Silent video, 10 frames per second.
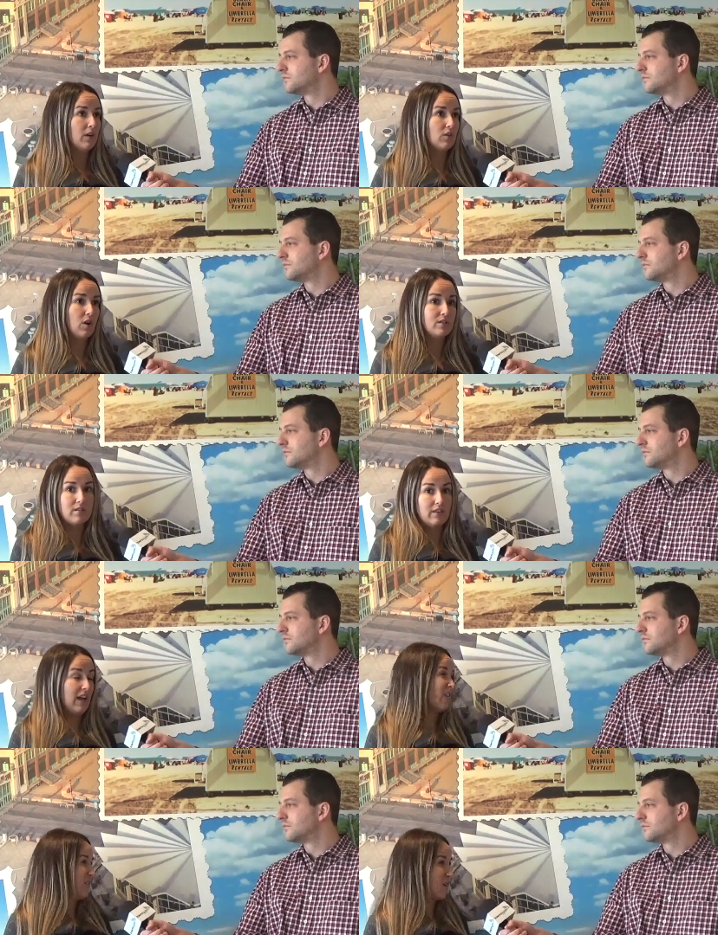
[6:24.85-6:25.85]
Speaker 1: across
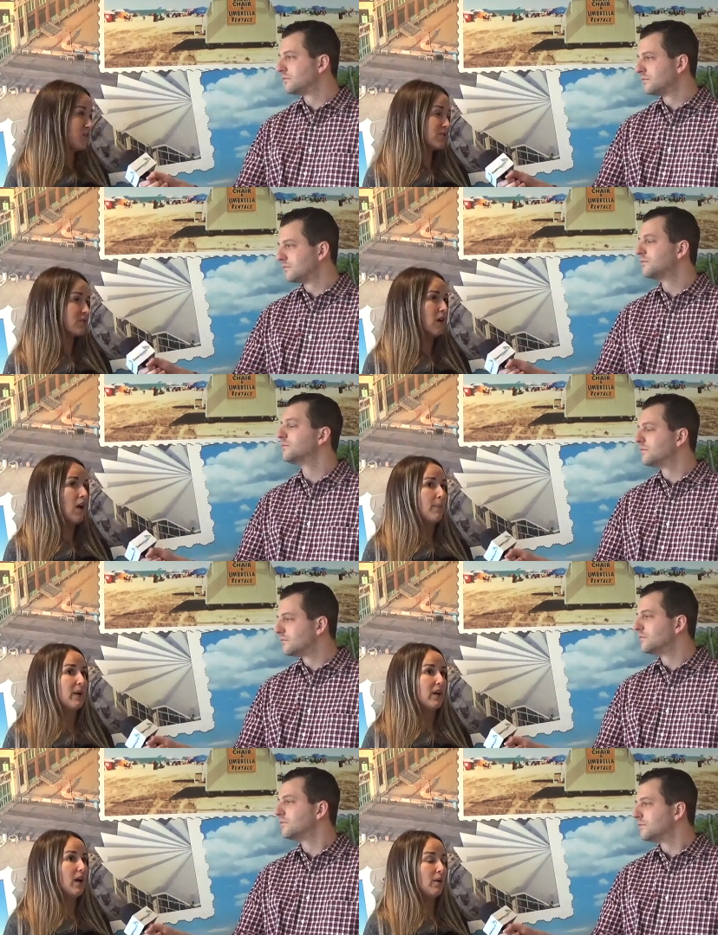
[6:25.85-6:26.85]
on that first.
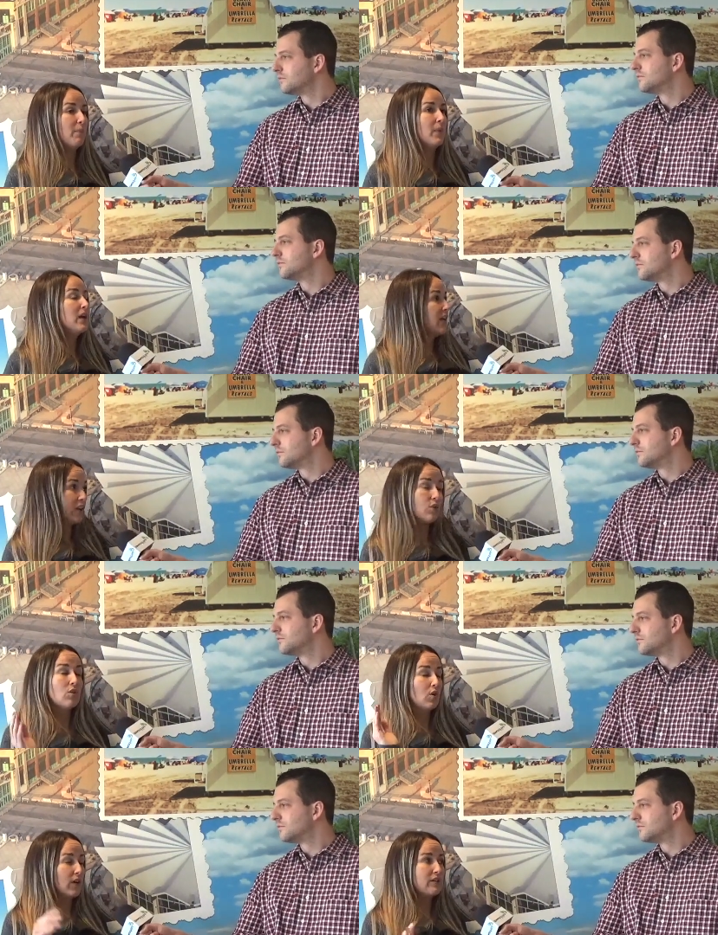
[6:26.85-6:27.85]
But um, yeah, you
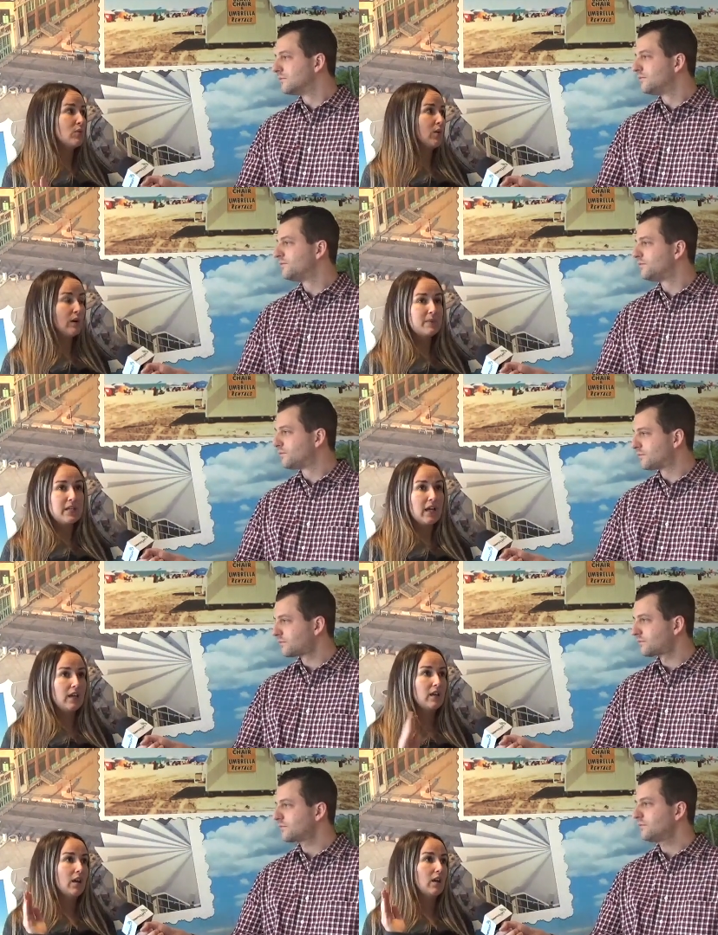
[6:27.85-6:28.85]
can go right to our
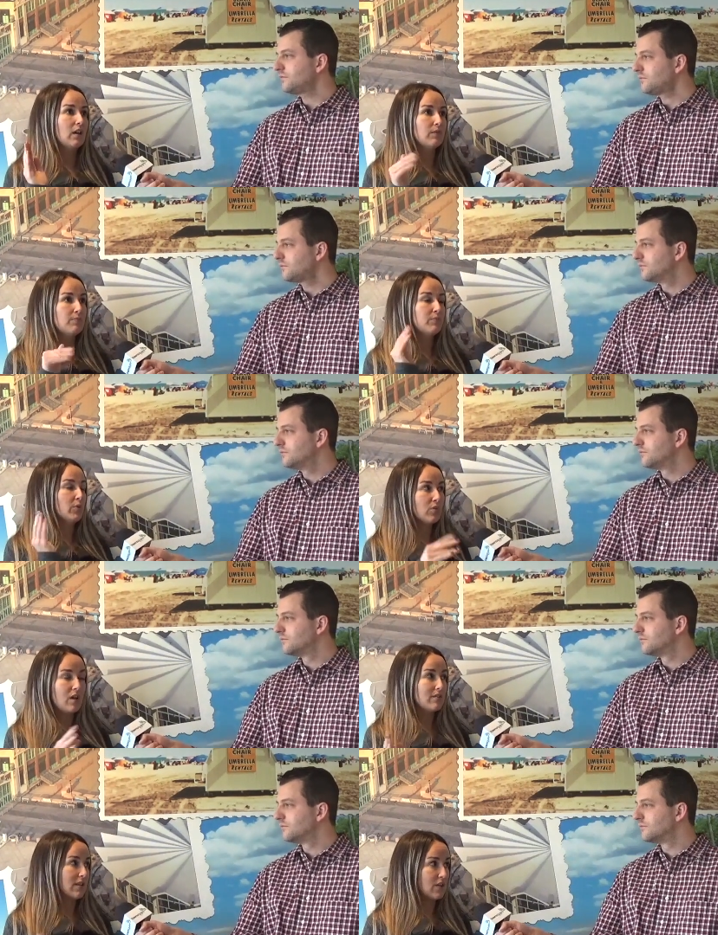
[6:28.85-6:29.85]
website, uh, Blue
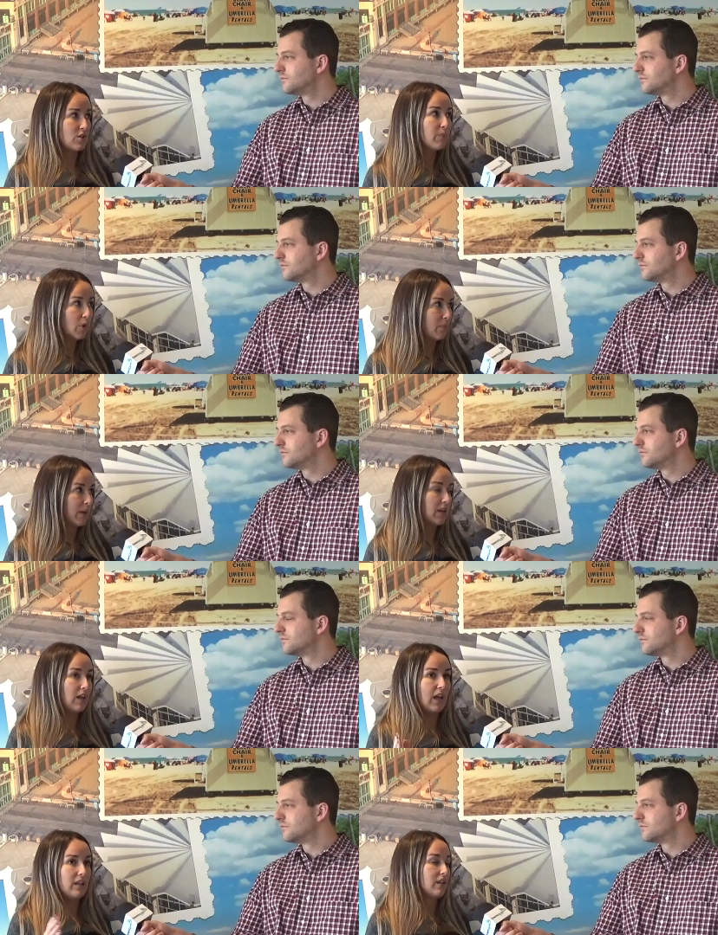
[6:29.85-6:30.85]
Claw slash
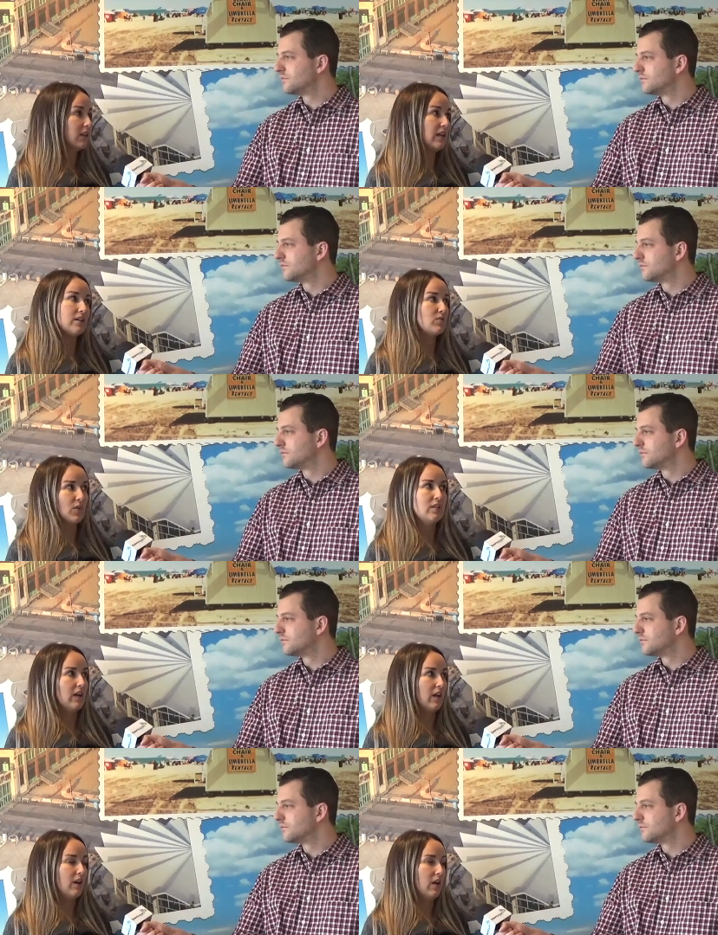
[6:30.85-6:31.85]
employment, and the link is
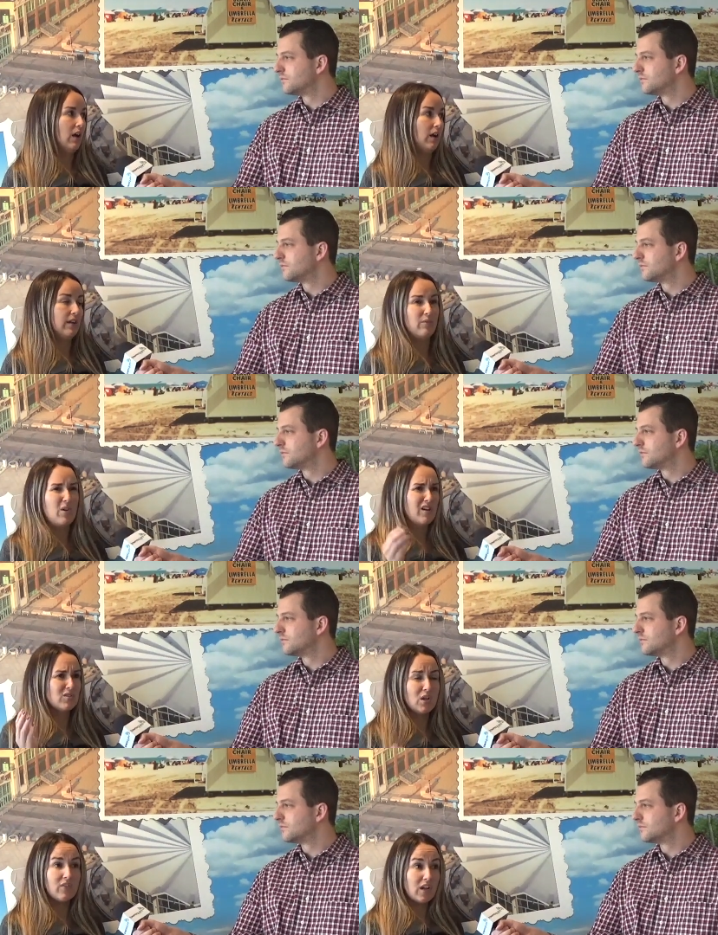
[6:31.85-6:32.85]
right there. Um, and we
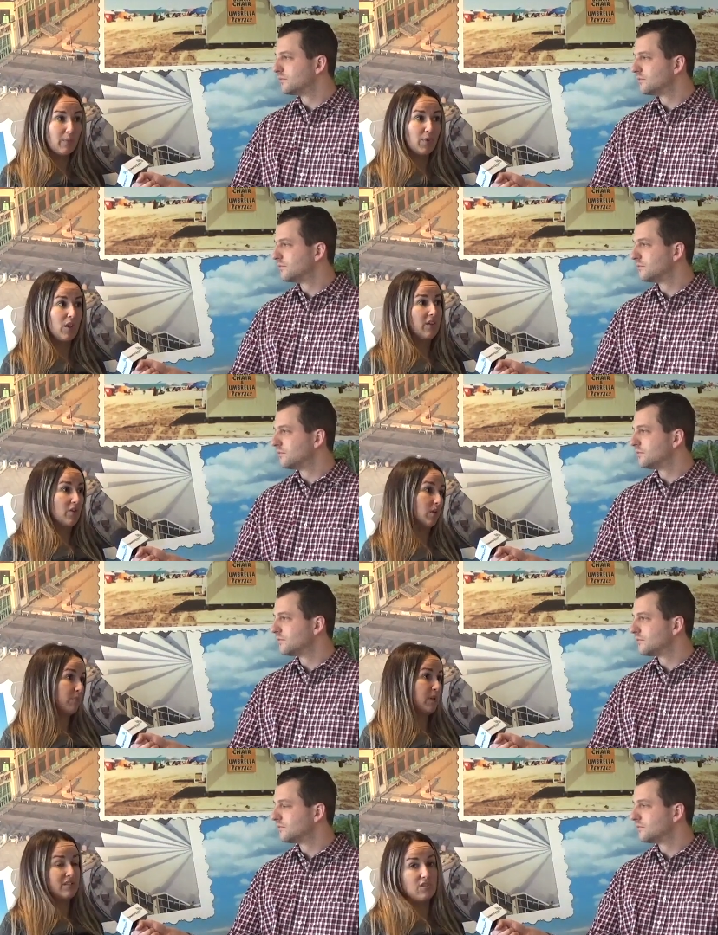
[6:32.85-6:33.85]
also have a couple
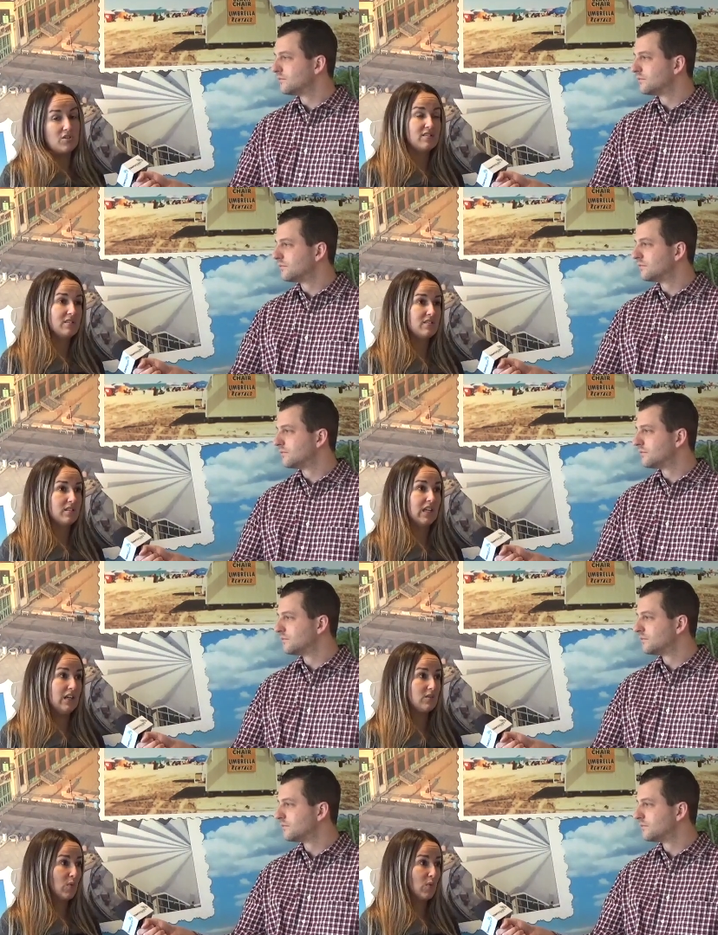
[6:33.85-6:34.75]
other positions listed there as